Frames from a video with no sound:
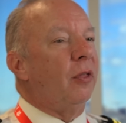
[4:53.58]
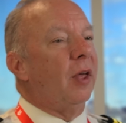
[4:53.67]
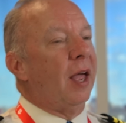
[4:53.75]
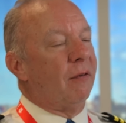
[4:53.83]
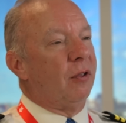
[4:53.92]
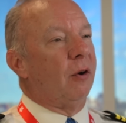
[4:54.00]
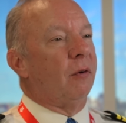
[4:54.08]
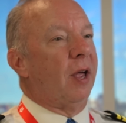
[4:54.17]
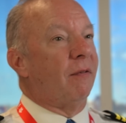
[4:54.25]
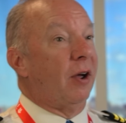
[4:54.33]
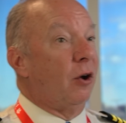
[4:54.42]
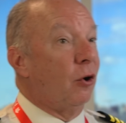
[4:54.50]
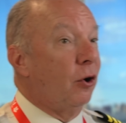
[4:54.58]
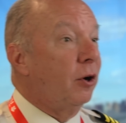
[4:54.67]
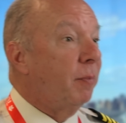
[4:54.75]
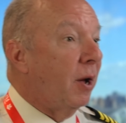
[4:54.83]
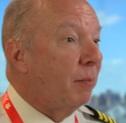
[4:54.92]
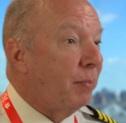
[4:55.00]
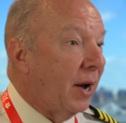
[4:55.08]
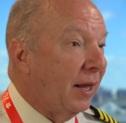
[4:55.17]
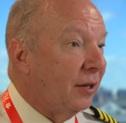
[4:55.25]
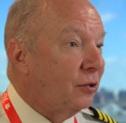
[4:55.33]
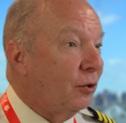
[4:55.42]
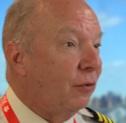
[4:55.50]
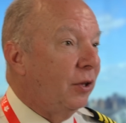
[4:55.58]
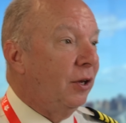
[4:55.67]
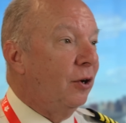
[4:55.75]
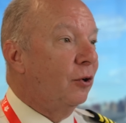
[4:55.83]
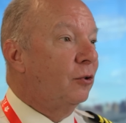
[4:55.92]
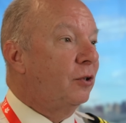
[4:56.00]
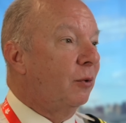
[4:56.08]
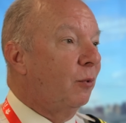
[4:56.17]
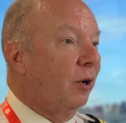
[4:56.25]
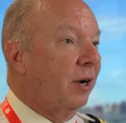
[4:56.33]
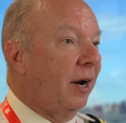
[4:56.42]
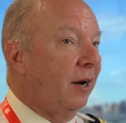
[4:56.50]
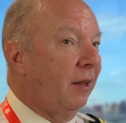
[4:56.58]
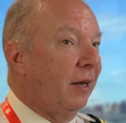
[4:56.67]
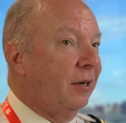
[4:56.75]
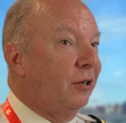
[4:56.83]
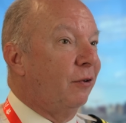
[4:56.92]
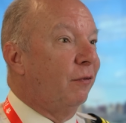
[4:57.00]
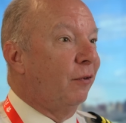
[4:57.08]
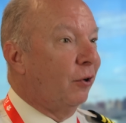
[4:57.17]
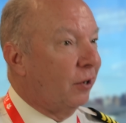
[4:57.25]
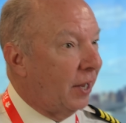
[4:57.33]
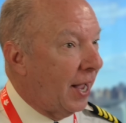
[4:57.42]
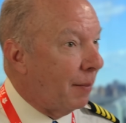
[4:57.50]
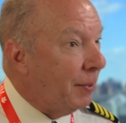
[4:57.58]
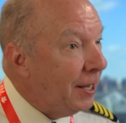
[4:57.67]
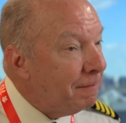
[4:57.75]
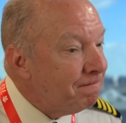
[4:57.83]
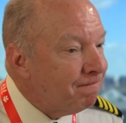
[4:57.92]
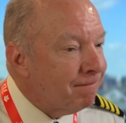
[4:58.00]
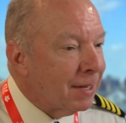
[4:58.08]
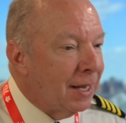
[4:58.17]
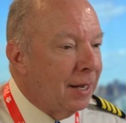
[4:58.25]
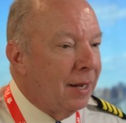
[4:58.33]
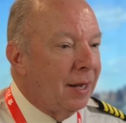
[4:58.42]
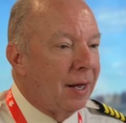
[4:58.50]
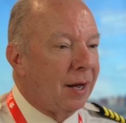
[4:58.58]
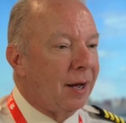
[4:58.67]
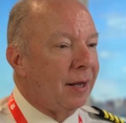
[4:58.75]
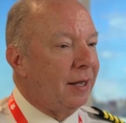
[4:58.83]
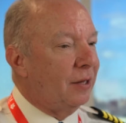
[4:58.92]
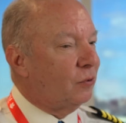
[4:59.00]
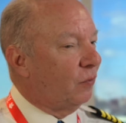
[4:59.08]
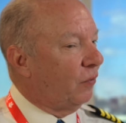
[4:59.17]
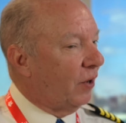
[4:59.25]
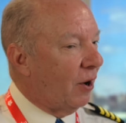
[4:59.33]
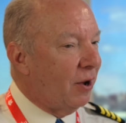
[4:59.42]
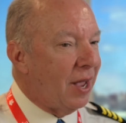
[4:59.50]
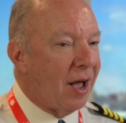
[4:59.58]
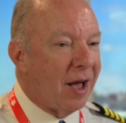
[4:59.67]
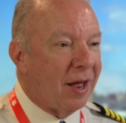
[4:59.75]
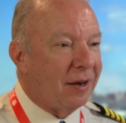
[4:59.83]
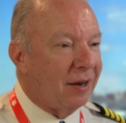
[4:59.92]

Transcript: have there have I heard about pilots? over the years that were kind of like divert happy. Uh, it's very odd